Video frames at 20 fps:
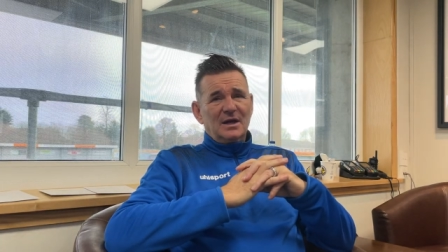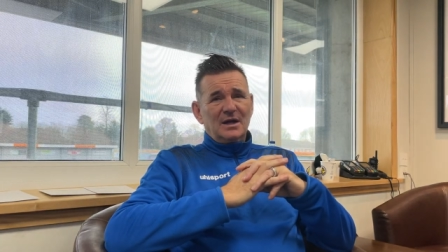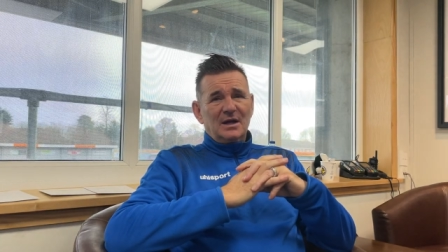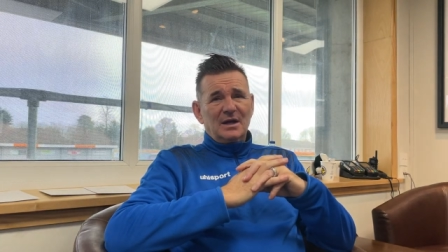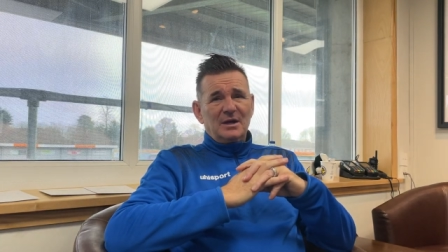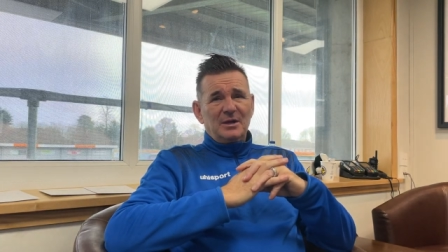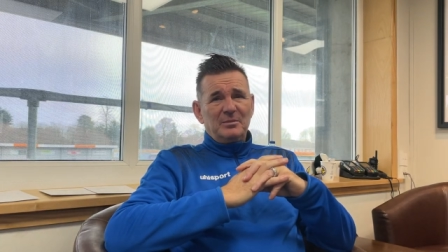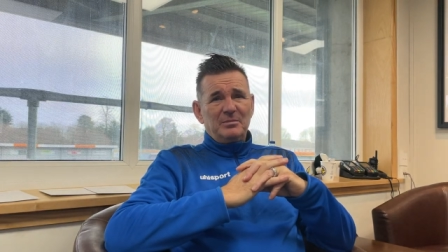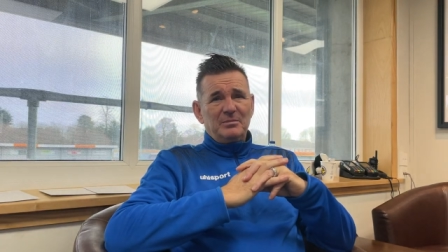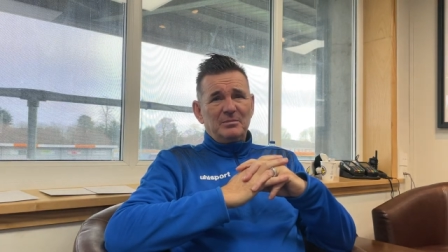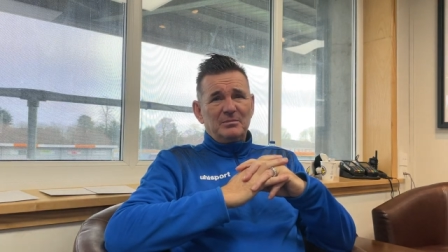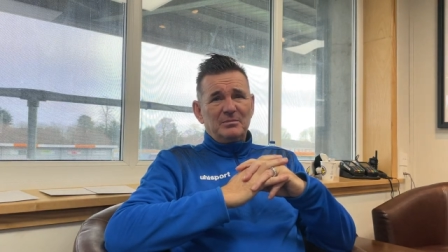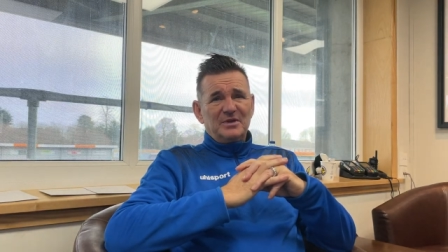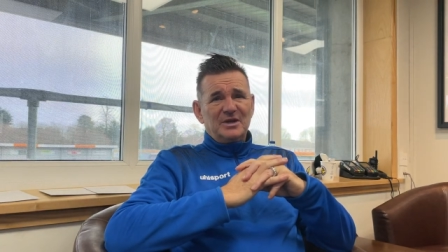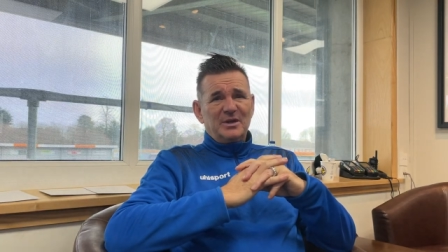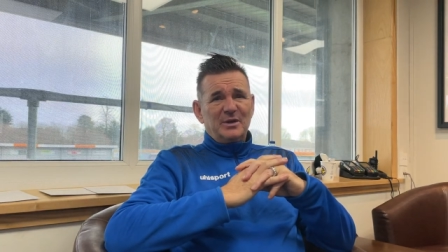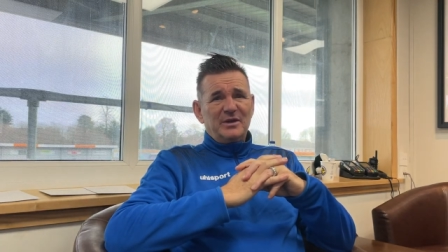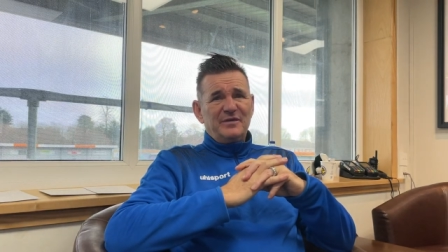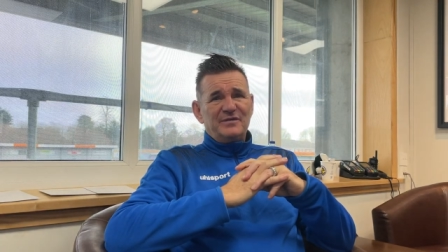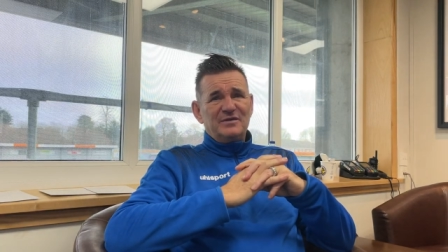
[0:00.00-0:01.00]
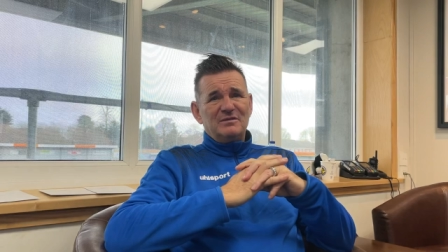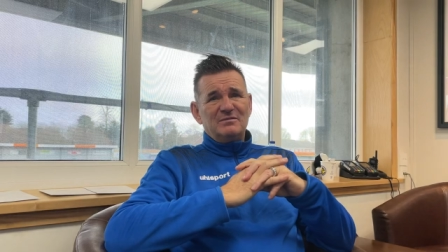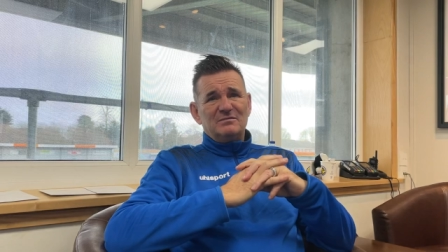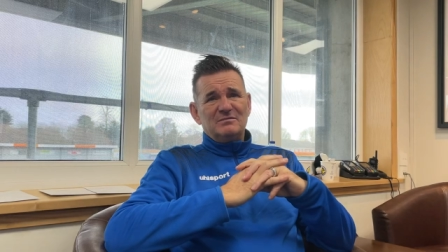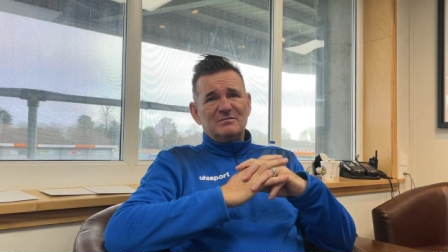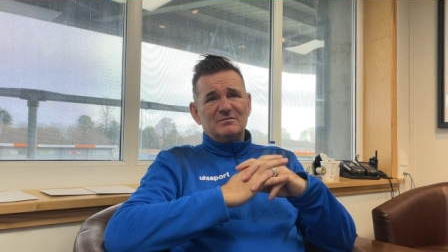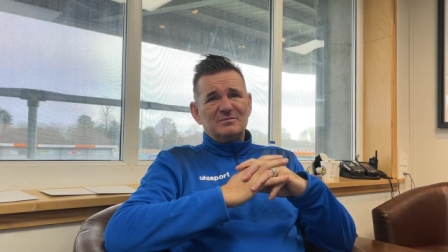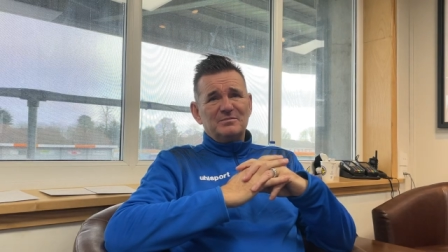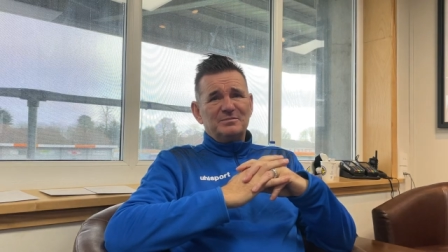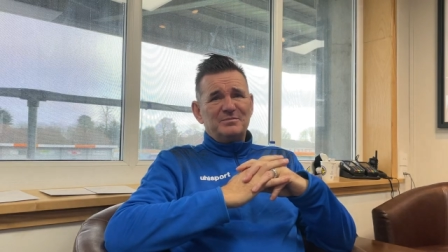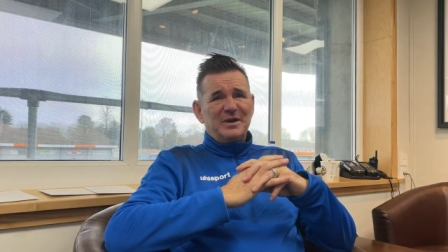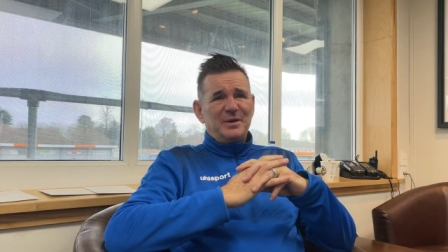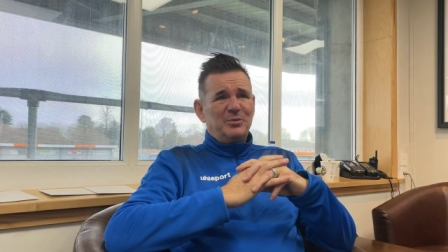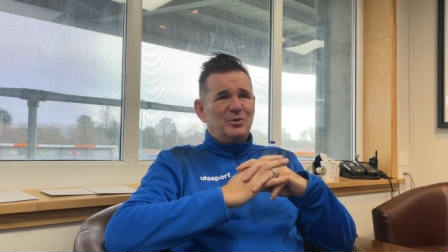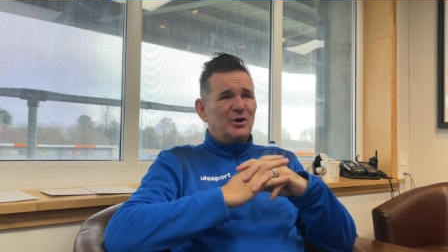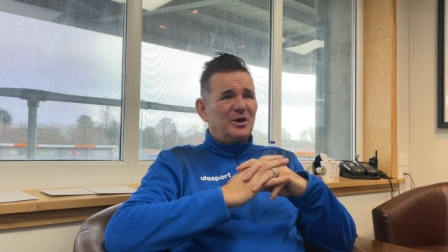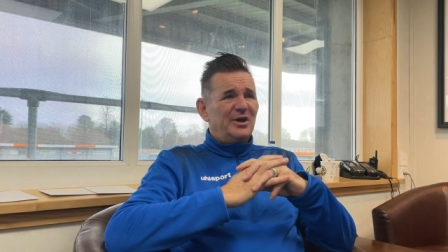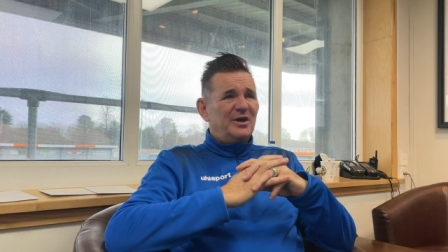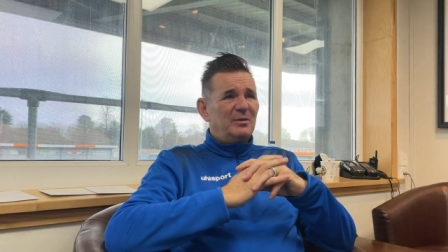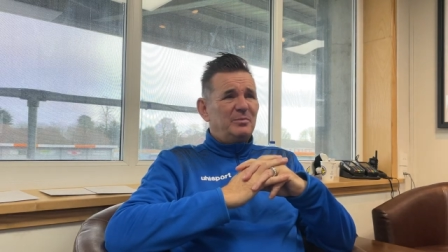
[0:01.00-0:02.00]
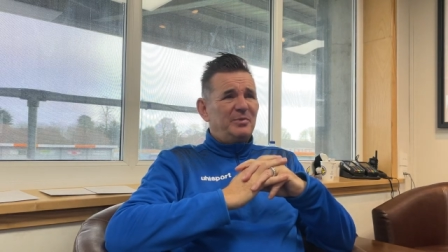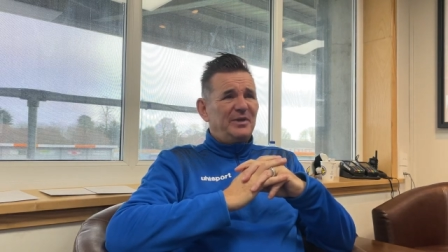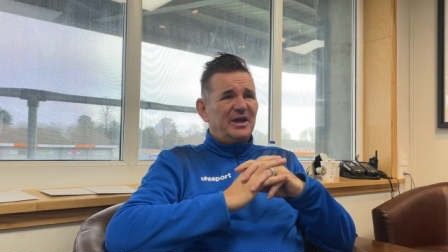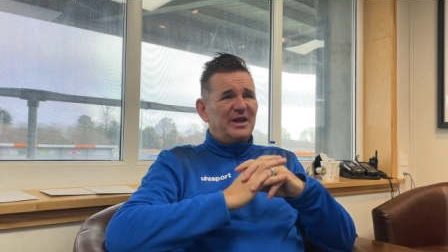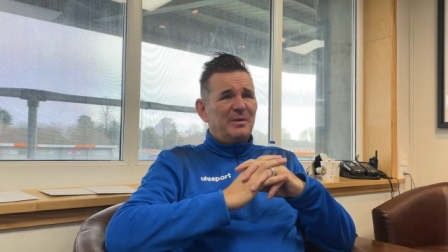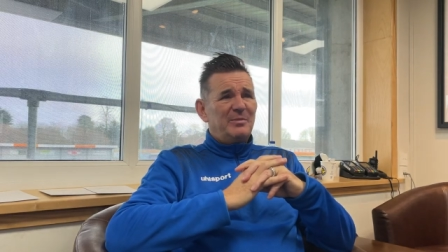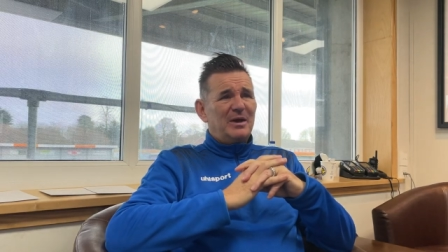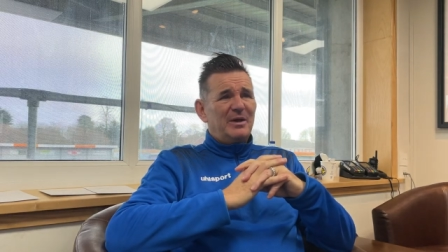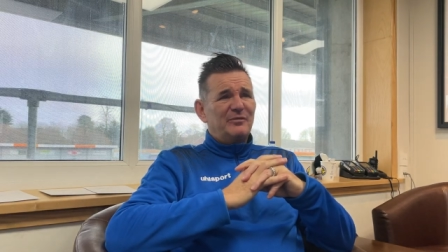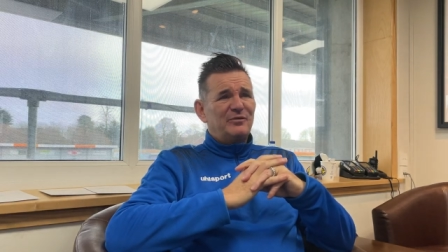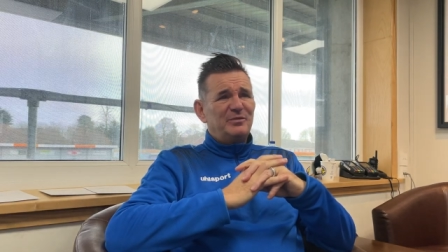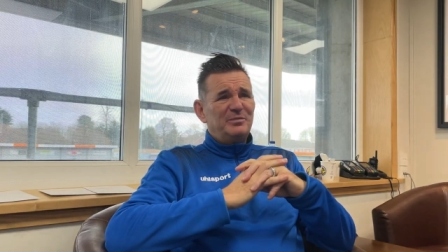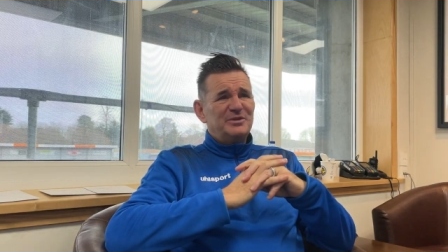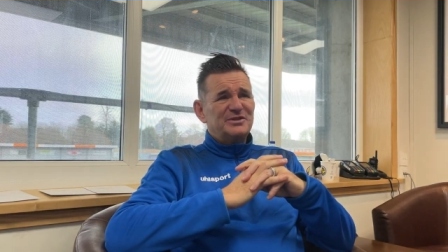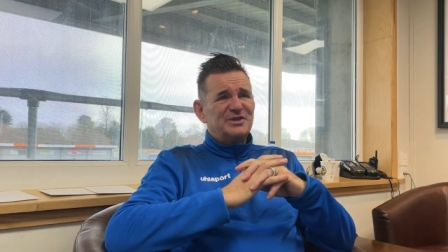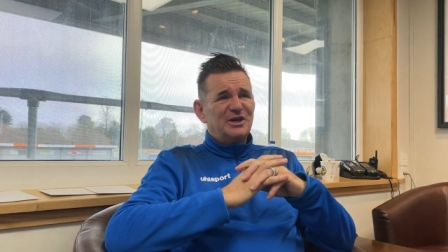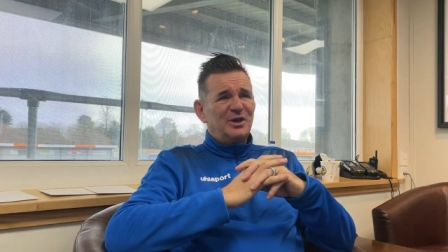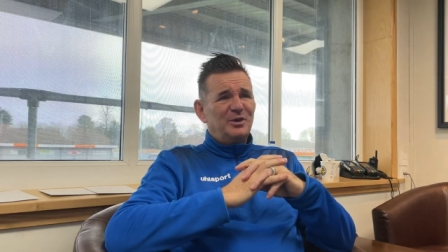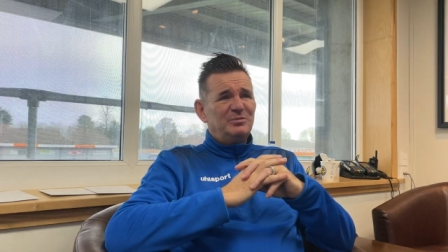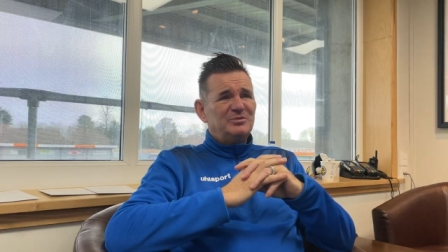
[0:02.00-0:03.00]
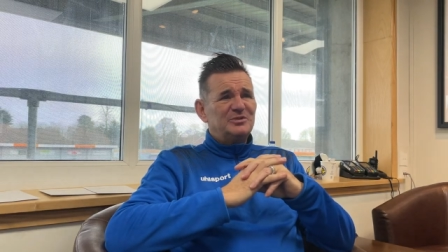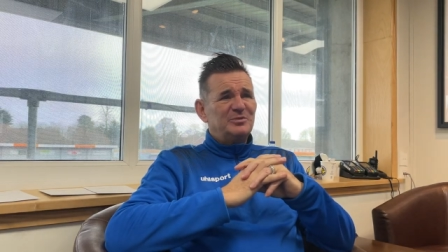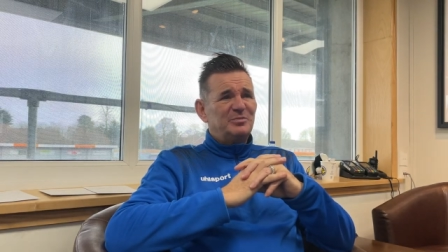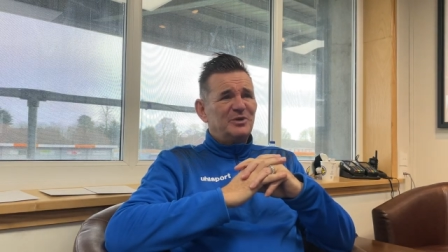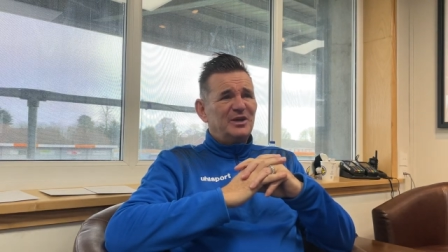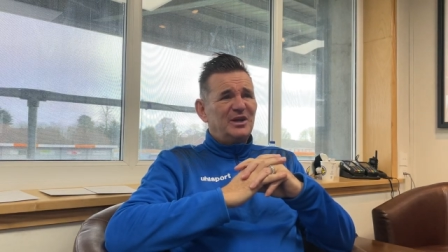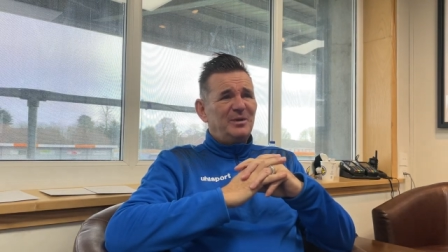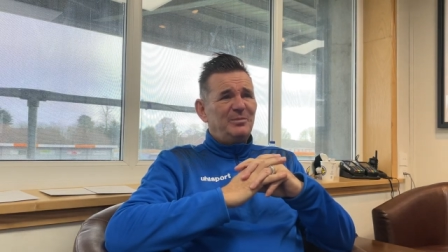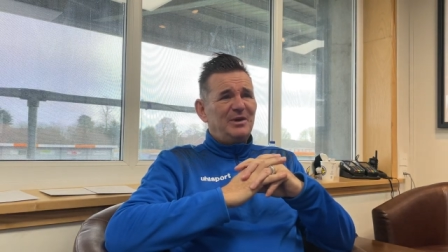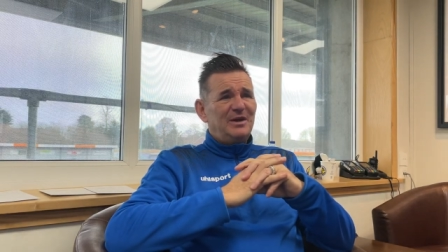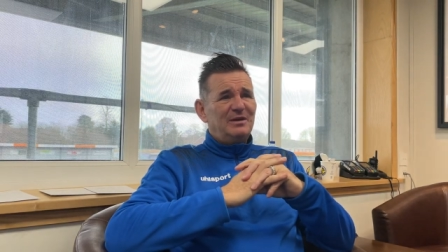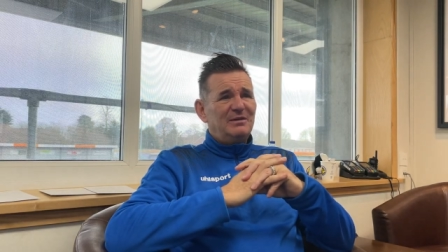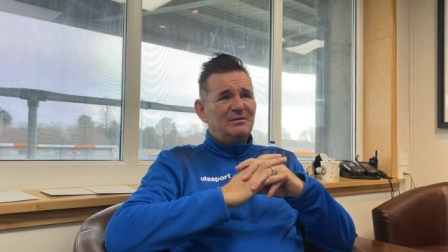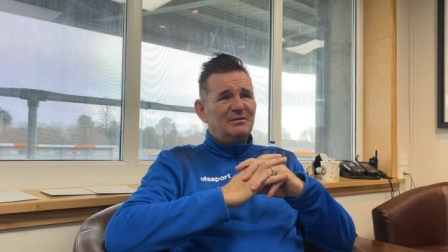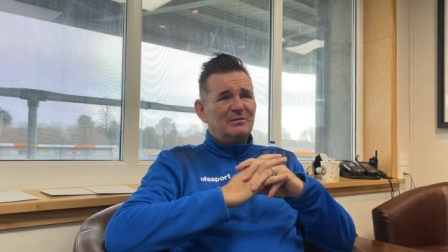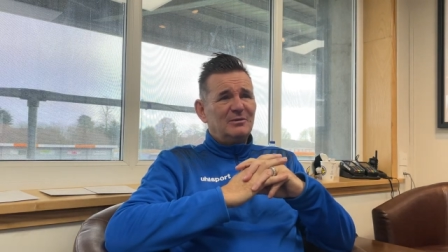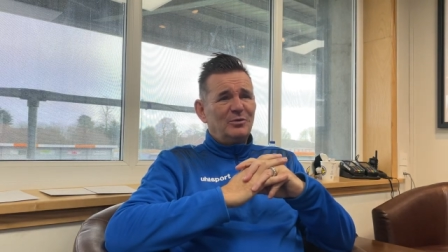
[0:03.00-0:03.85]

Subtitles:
you know, even people going to pick him up from his home to bring him in,